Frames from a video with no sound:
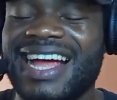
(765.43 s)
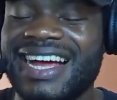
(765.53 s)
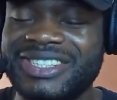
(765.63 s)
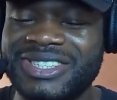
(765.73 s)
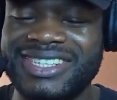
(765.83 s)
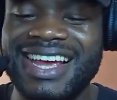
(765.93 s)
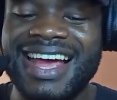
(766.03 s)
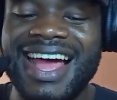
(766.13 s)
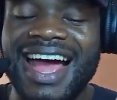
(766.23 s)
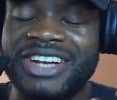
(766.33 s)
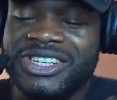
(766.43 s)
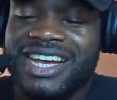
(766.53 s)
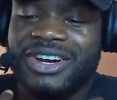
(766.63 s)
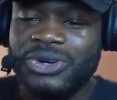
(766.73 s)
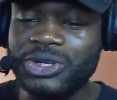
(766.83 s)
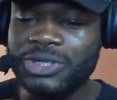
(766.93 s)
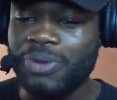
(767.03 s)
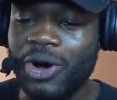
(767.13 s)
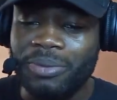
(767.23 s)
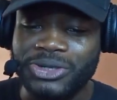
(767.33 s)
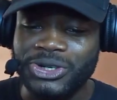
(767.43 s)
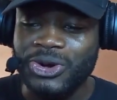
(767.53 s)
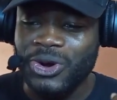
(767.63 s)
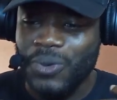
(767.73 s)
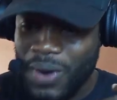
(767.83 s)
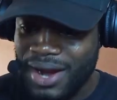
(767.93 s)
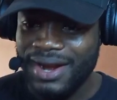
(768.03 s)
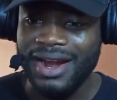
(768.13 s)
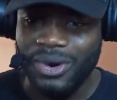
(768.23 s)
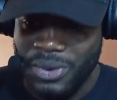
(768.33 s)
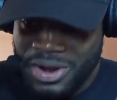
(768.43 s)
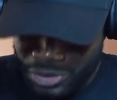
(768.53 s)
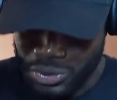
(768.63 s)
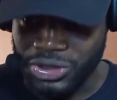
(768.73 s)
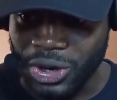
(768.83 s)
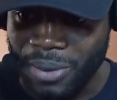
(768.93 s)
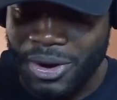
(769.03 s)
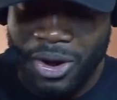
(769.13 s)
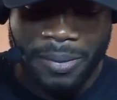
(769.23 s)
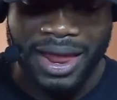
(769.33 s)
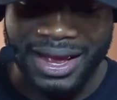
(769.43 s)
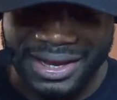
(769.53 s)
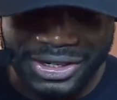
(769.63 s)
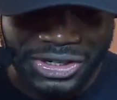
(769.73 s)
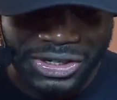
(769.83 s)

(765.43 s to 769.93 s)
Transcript: I just, I just had goosebumps, you know, when that riff was coming up. Like